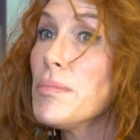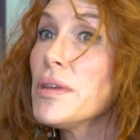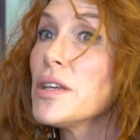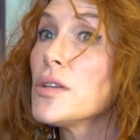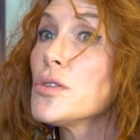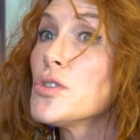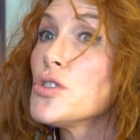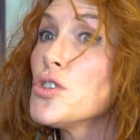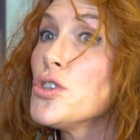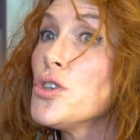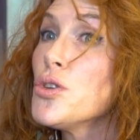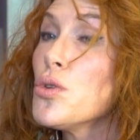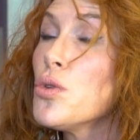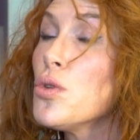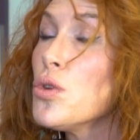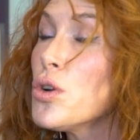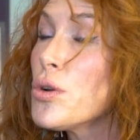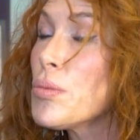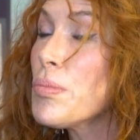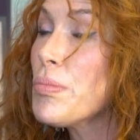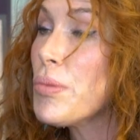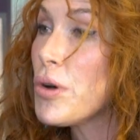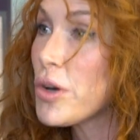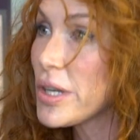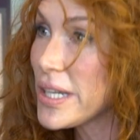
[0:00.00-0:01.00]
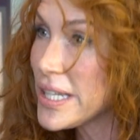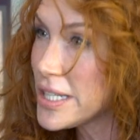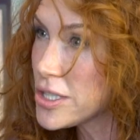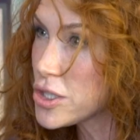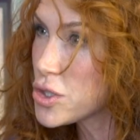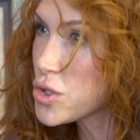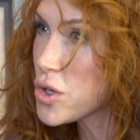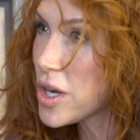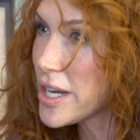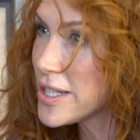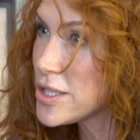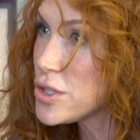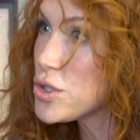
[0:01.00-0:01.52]
because your body is
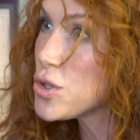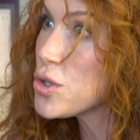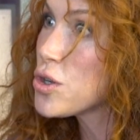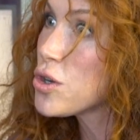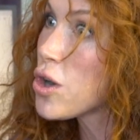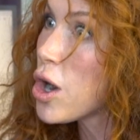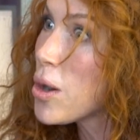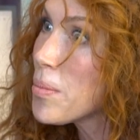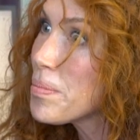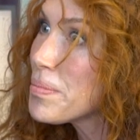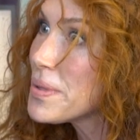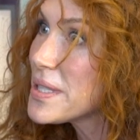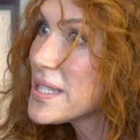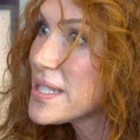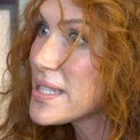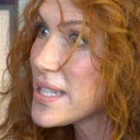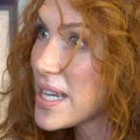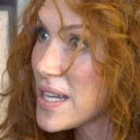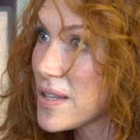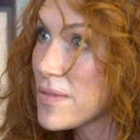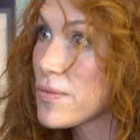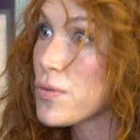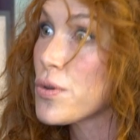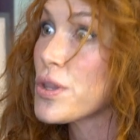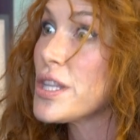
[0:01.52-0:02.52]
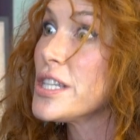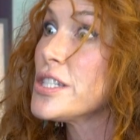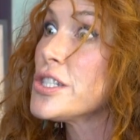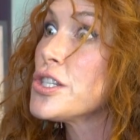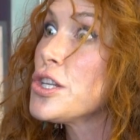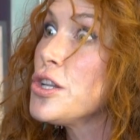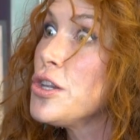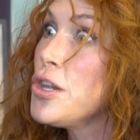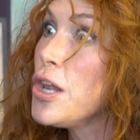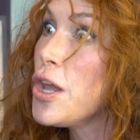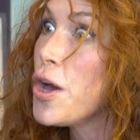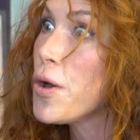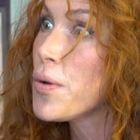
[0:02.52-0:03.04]
trying to compensate for this
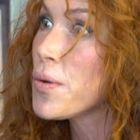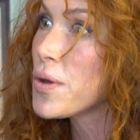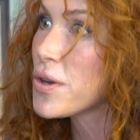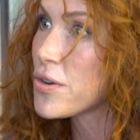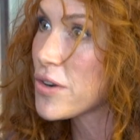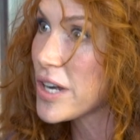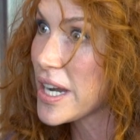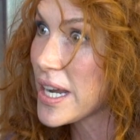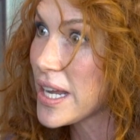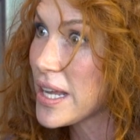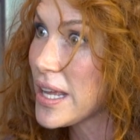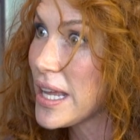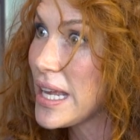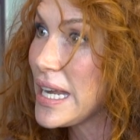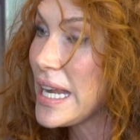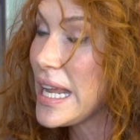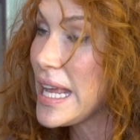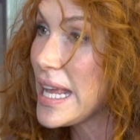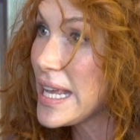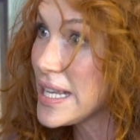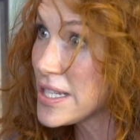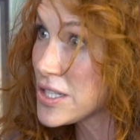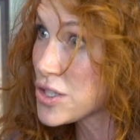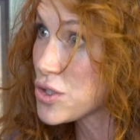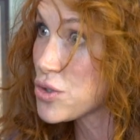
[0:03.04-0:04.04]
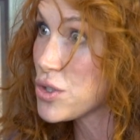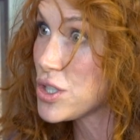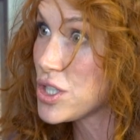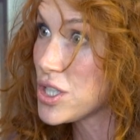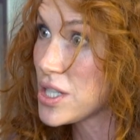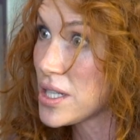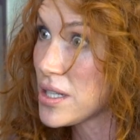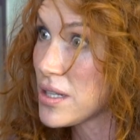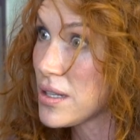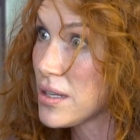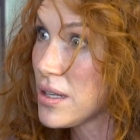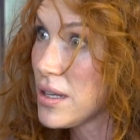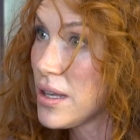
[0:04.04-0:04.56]
lowering in
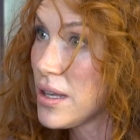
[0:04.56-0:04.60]
estrogen.